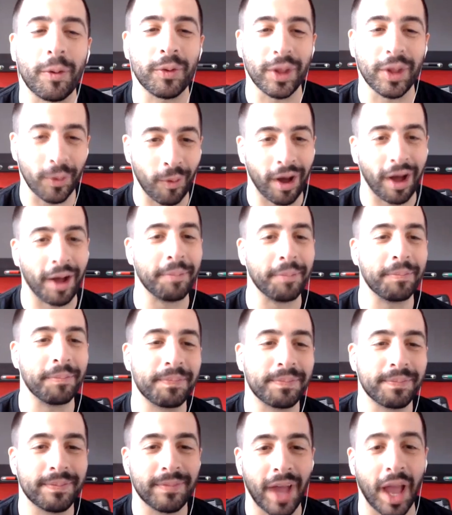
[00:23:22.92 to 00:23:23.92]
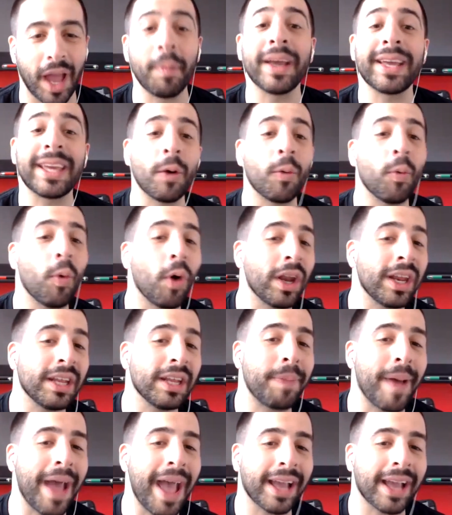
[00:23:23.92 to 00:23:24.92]
one I really want. I might get one
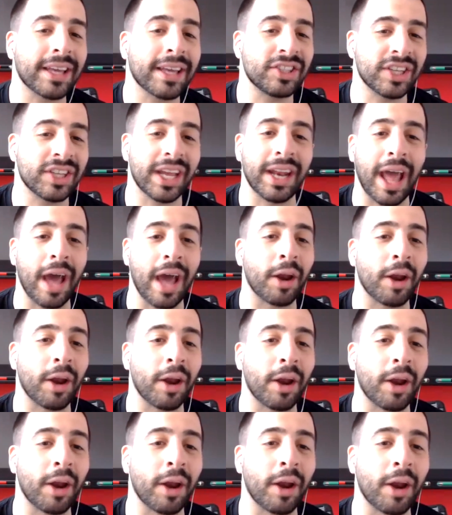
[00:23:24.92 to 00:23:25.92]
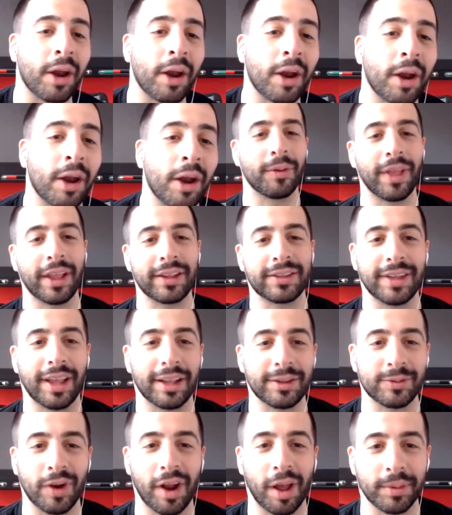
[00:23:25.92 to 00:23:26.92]
in package and out of package. So
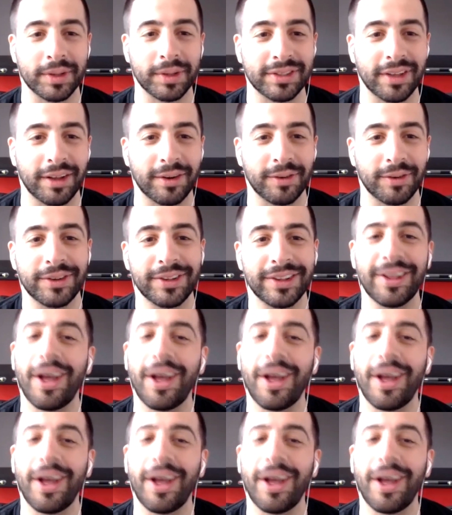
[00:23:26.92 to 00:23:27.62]
that's what I'm excited.